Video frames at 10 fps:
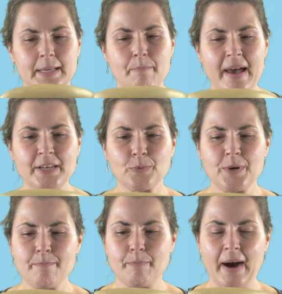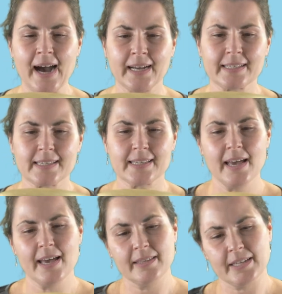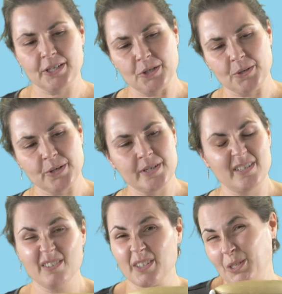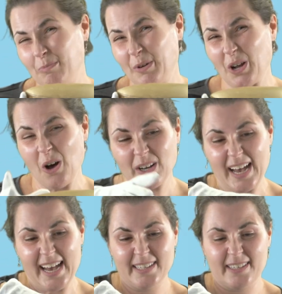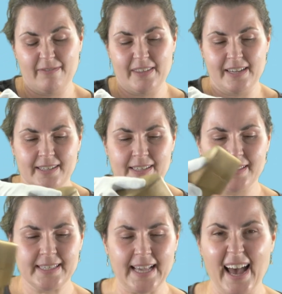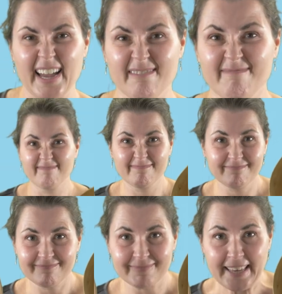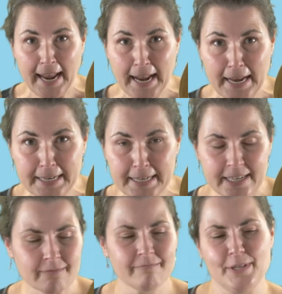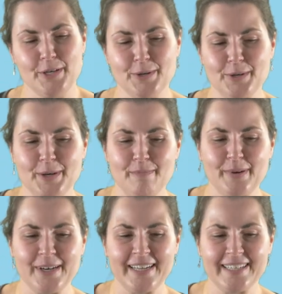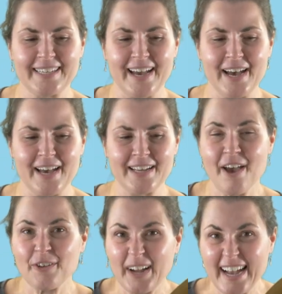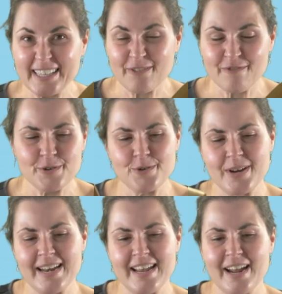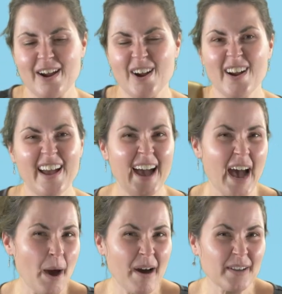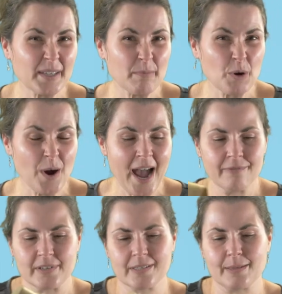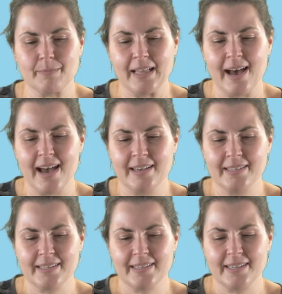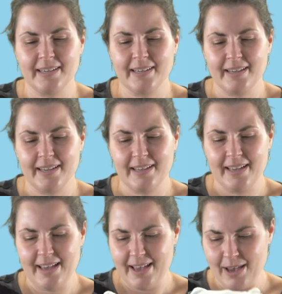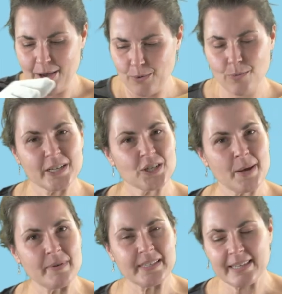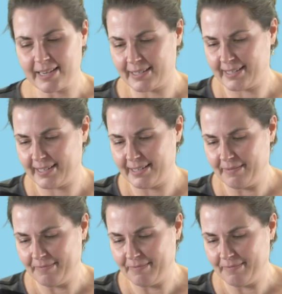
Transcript: is a bentwood box that you could use to put all kinds of things inside. Candy, you could put uh, other kinds of food in here. How about some craft supplies? What shape is this?